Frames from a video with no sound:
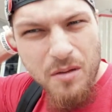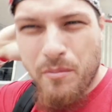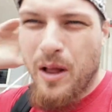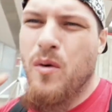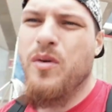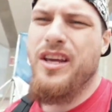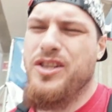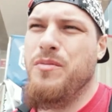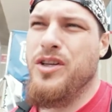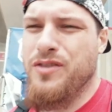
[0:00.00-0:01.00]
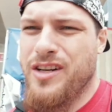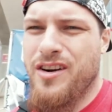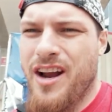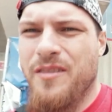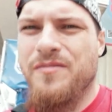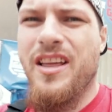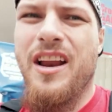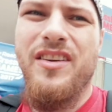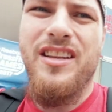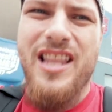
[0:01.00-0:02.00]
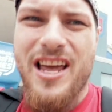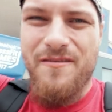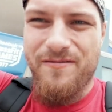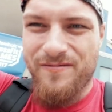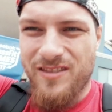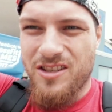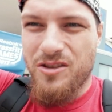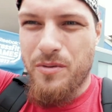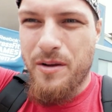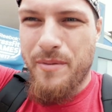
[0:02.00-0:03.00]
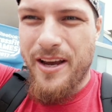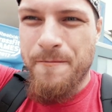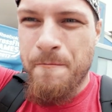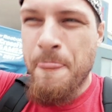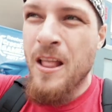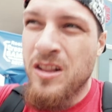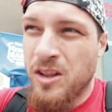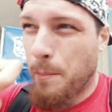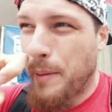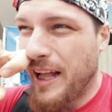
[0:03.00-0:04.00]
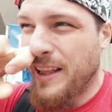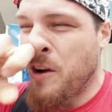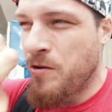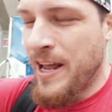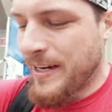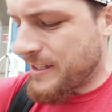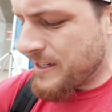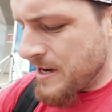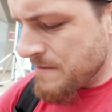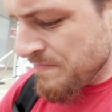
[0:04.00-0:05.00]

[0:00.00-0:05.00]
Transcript: Probably won't eat too much for dinner now that I've eaten that, because it was pretty big. A little paleo Nick's